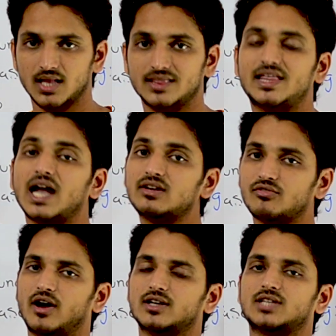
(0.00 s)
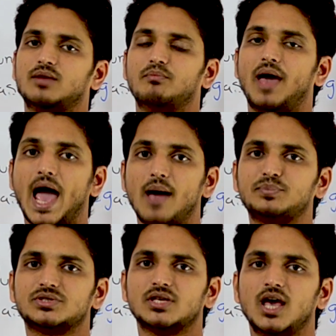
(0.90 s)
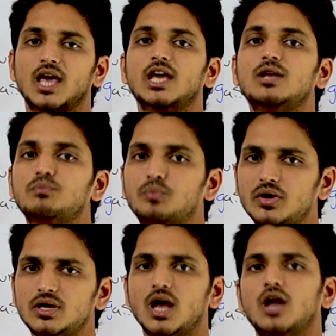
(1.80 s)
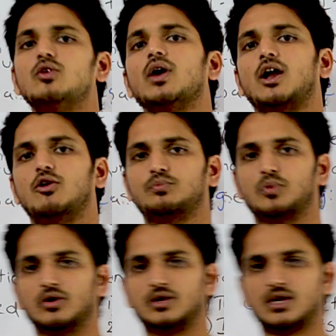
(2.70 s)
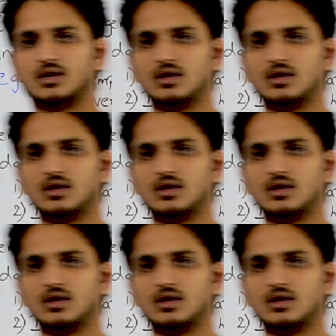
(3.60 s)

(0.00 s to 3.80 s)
That function maps input to an output.